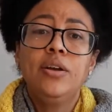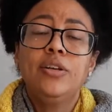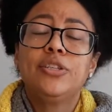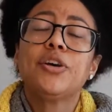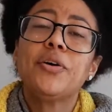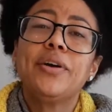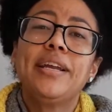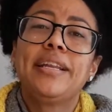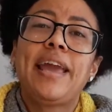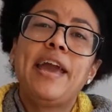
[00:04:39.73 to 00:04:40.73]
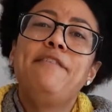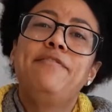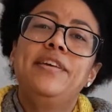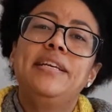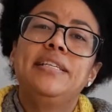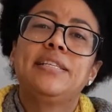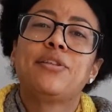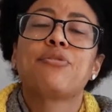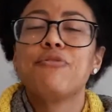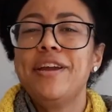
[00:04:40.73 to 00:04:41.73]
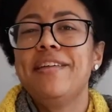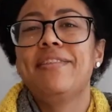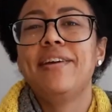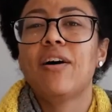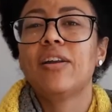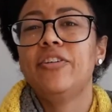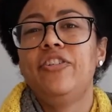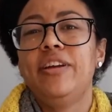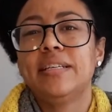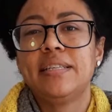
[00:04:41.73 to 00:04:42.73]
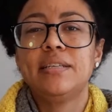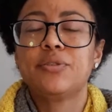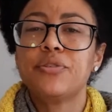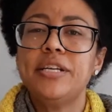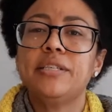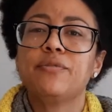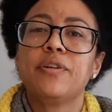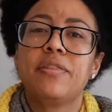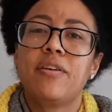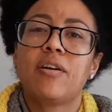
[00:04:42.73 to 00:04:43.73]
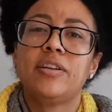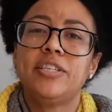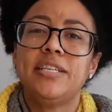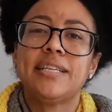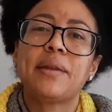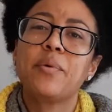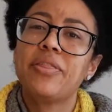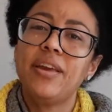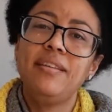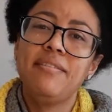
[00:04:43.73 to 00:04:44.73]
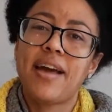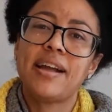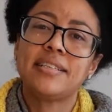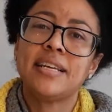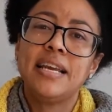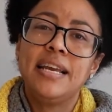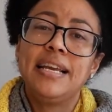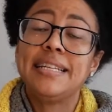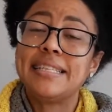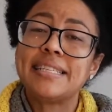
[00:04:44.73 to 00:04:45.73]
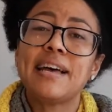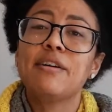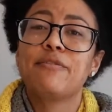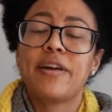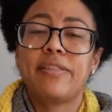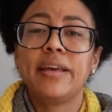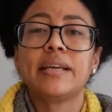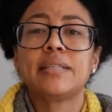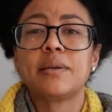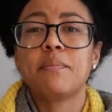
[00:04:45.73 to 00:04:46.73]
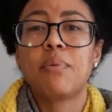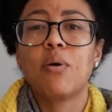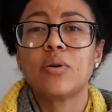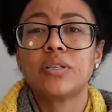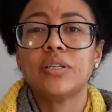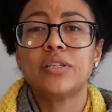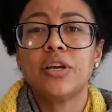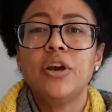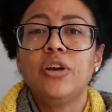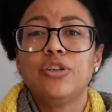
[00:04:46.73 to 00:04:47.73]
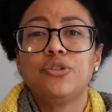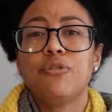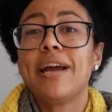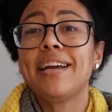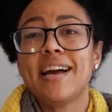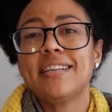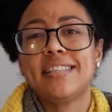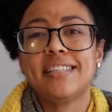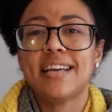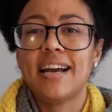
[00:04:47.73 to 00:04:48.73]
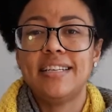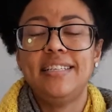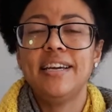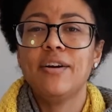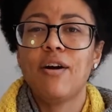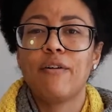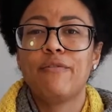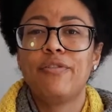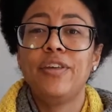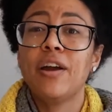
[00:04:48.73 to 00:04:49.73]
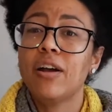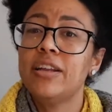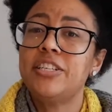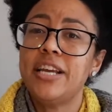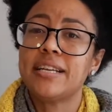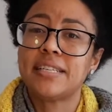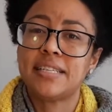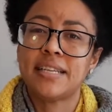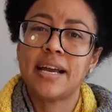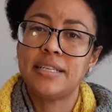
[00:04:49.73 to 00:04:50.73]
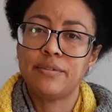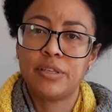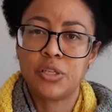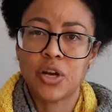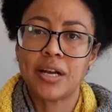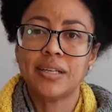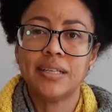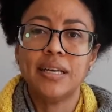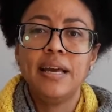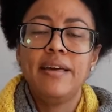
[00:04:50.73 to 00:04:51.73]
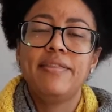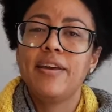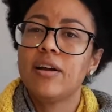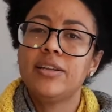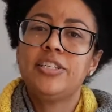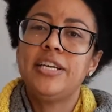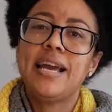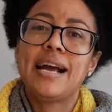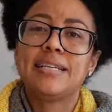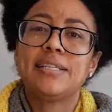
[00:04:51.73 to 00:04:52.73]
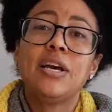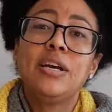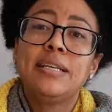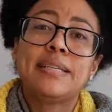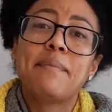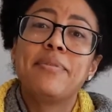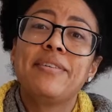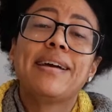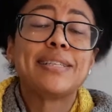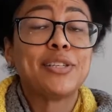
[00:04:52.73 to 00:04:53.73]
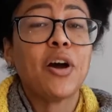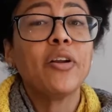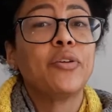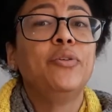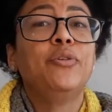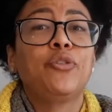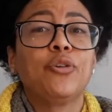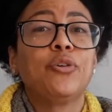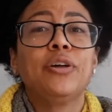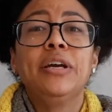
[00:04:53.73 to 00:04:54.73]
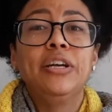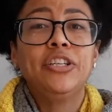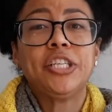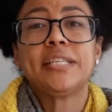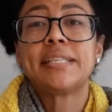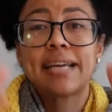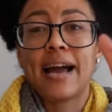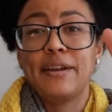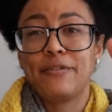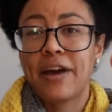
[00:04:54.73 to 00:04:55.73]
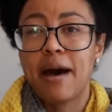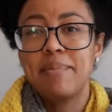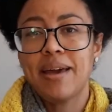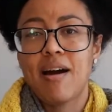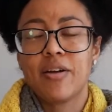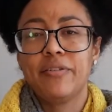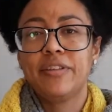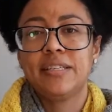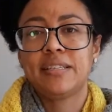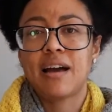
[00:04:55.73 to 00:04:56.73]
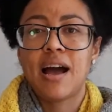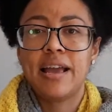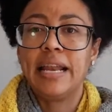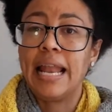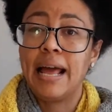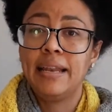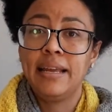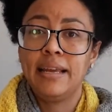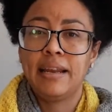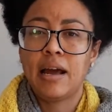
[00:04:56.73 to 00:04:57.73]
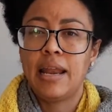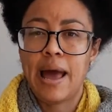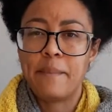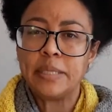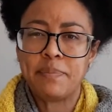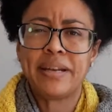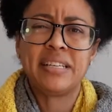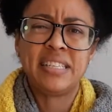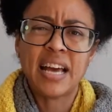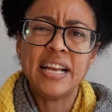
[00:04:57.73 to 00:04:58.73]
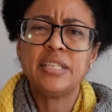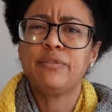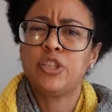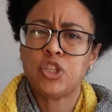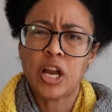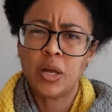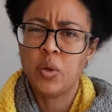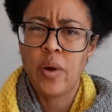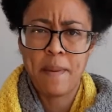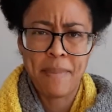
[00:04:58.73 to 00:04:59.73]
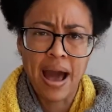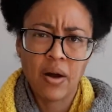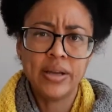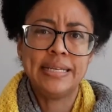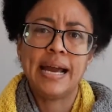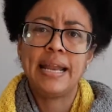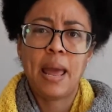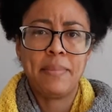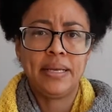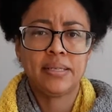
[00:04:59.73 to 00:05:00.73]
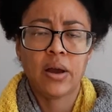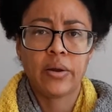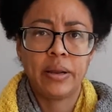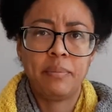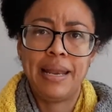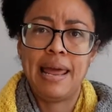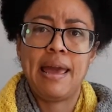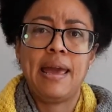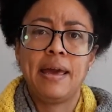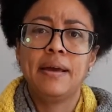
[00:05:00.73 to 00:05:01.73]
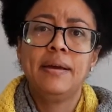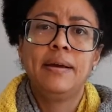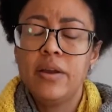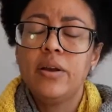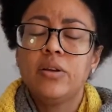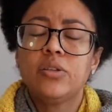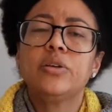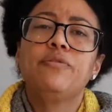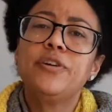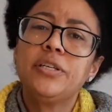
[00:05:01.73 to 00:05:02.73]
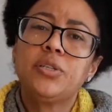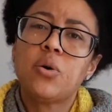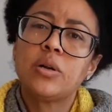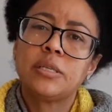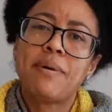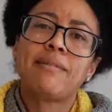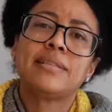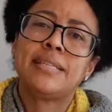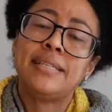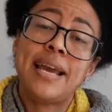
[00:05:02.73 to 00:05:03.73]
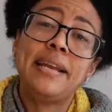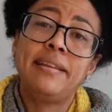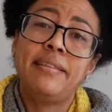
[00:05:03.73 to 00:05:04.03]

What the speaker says: So it gave these three different theologies, and within that itself, I think it's important to recognize this idea of theology as a site of struggle, theology as something that's not neutral, just kind of coming out of the sky and landing in our laps, but a site of struggle where power dynamics are at play. So it first talks about state